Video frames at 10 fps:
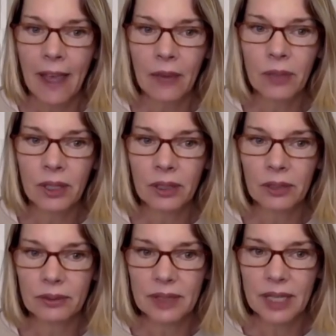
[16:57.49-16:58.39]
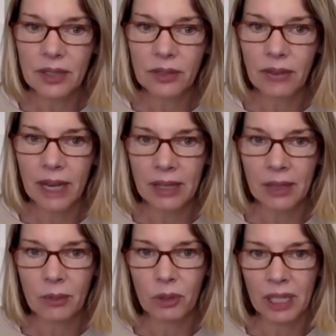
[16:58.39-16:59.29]
I will tend to write in
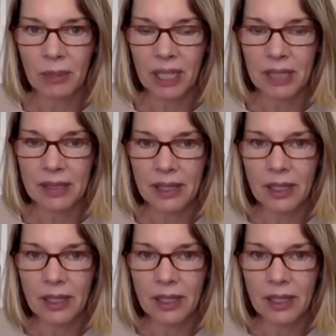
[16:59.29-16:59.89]
the morning because I